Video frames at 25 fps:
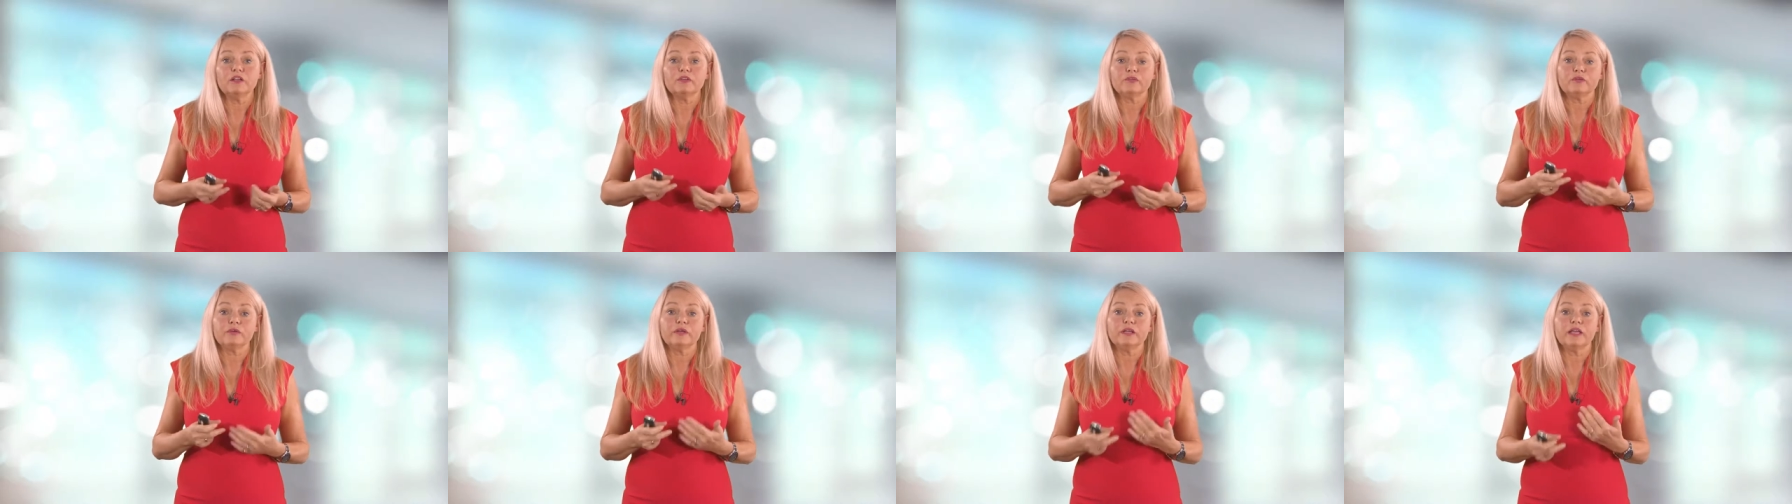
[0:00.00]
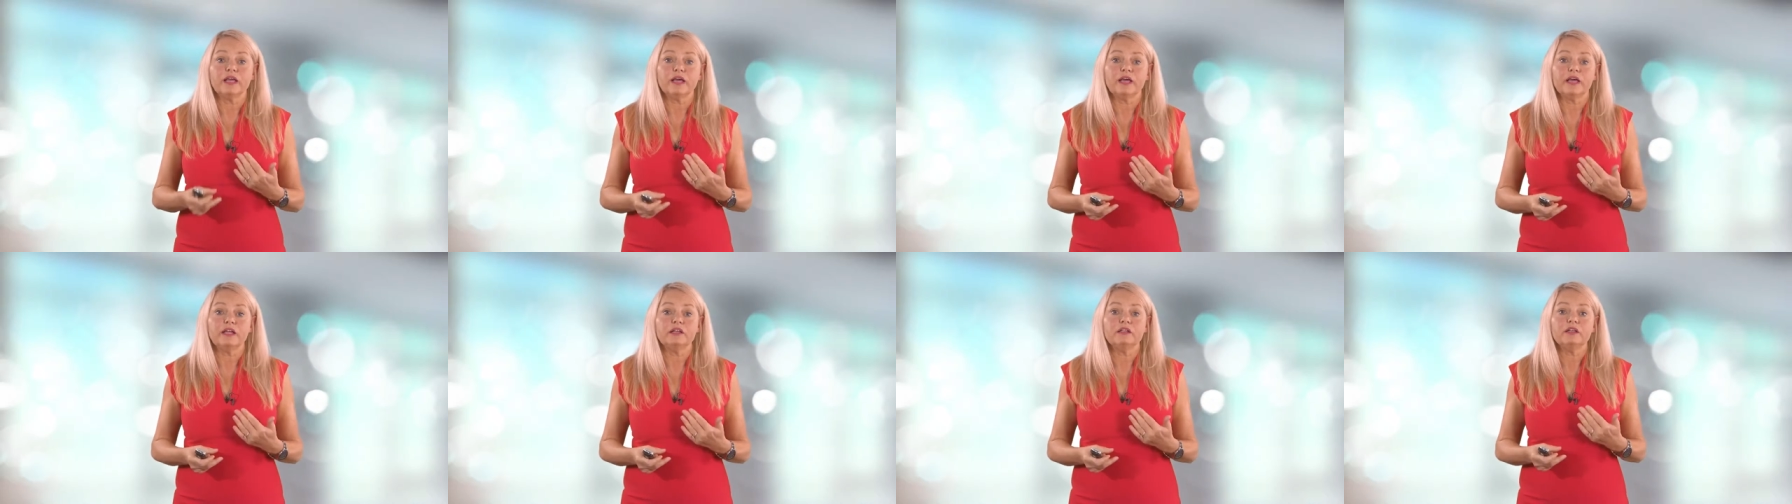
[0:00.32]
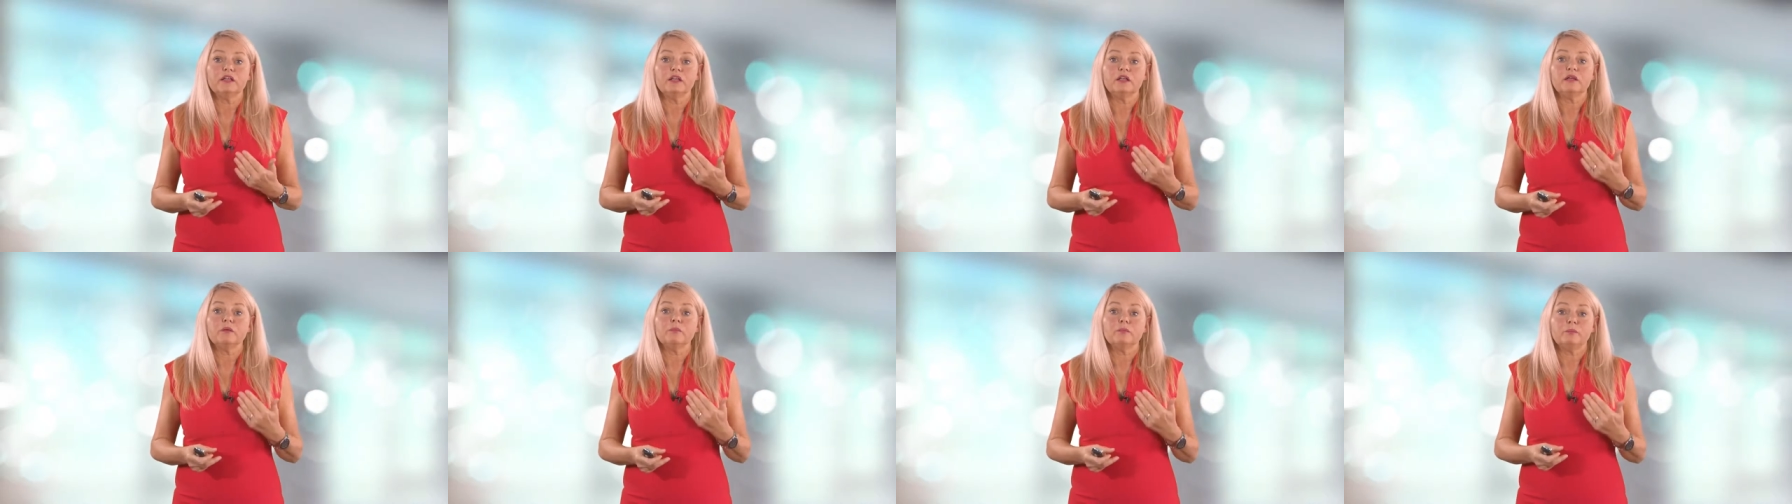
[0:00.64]
So again,
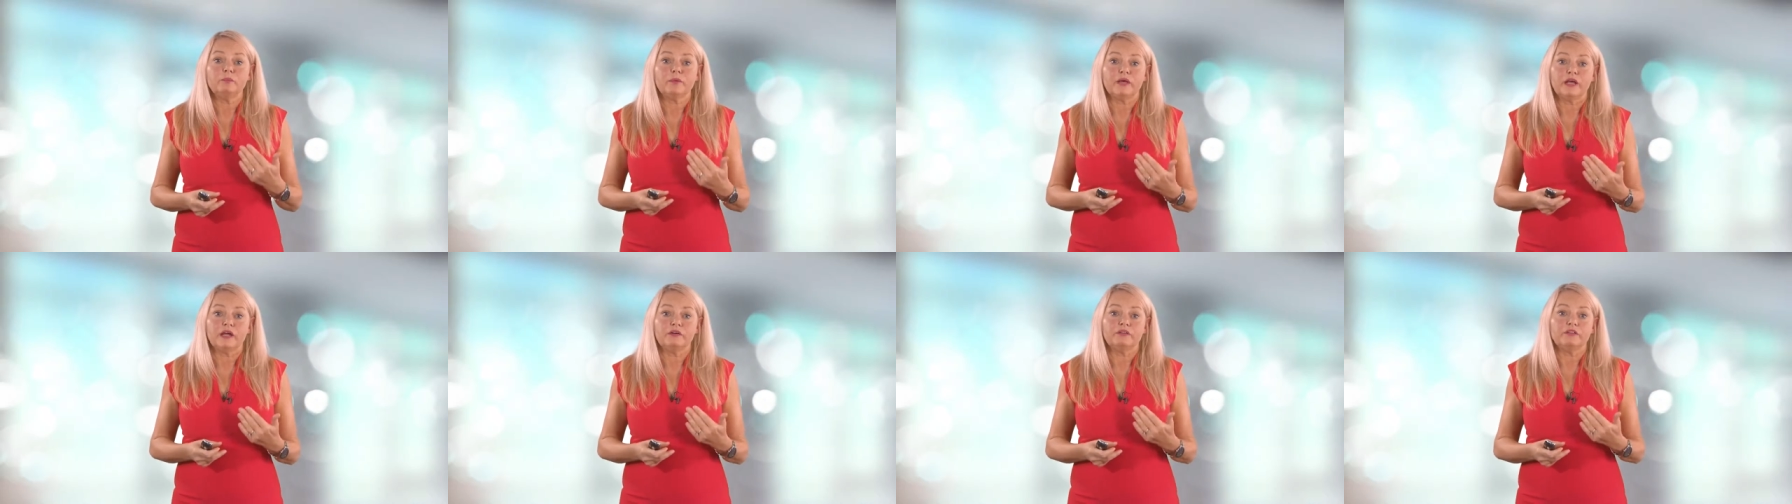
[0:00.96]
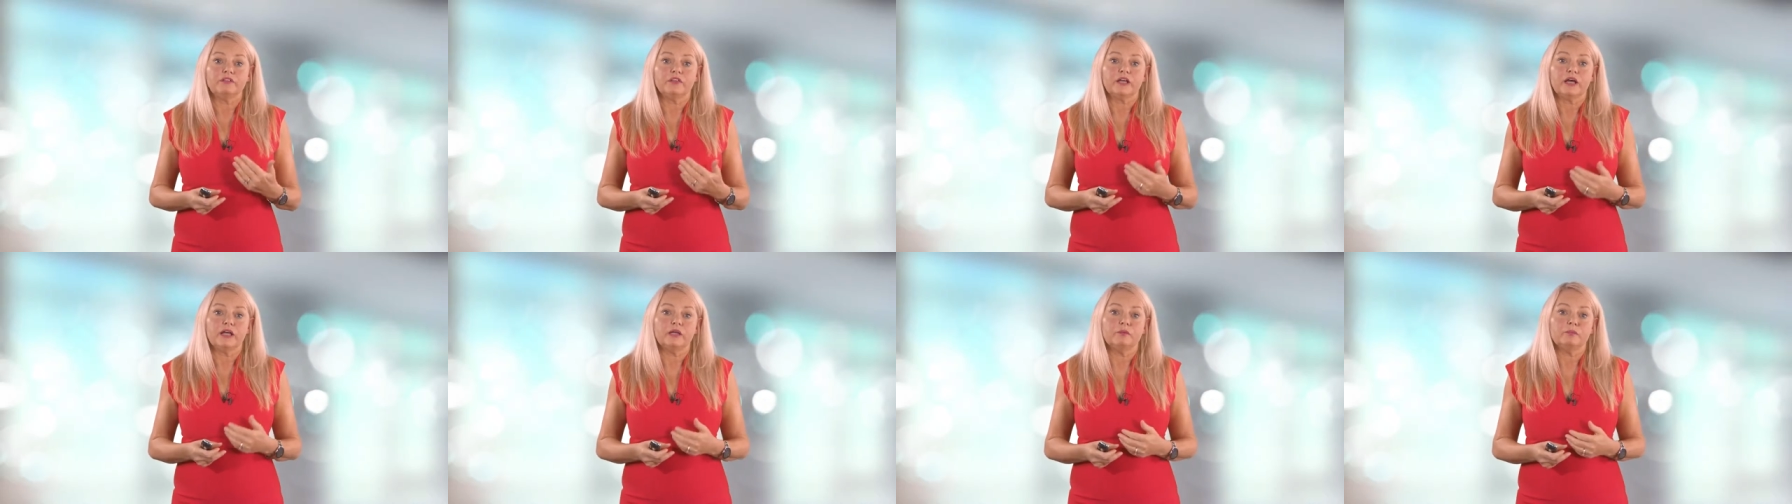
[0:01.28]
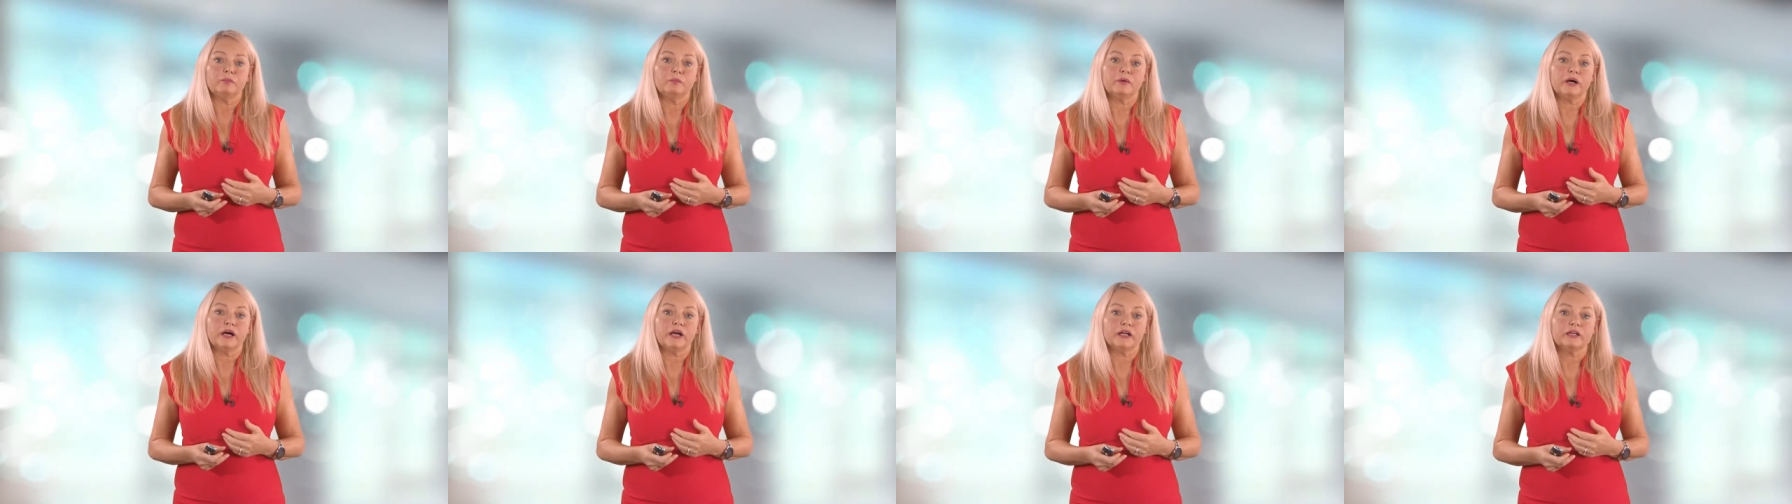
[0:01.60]
bearing that
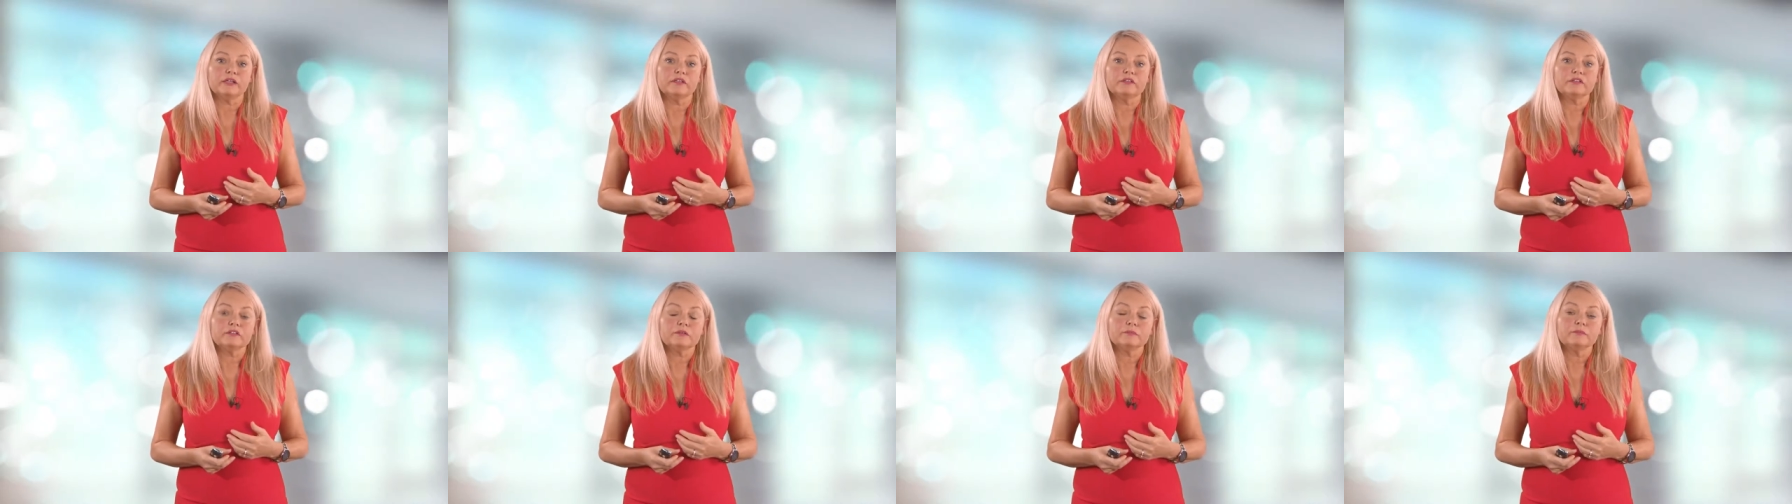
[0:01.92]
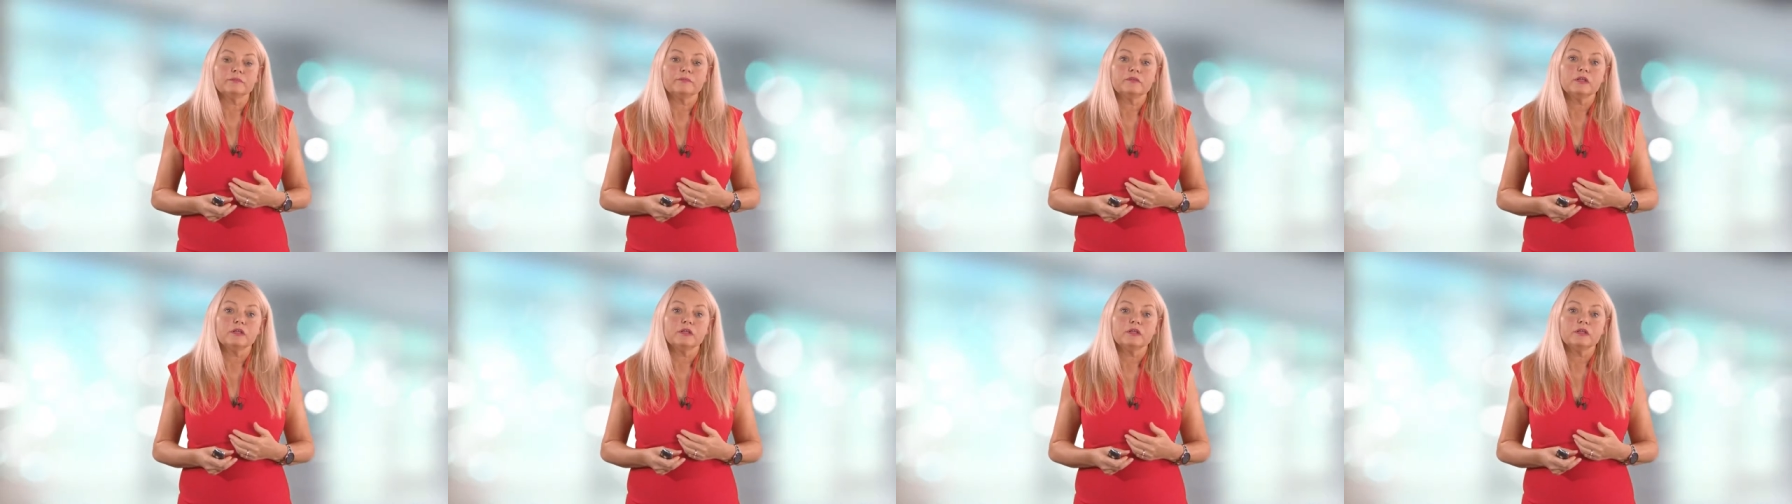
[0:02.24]
in mind.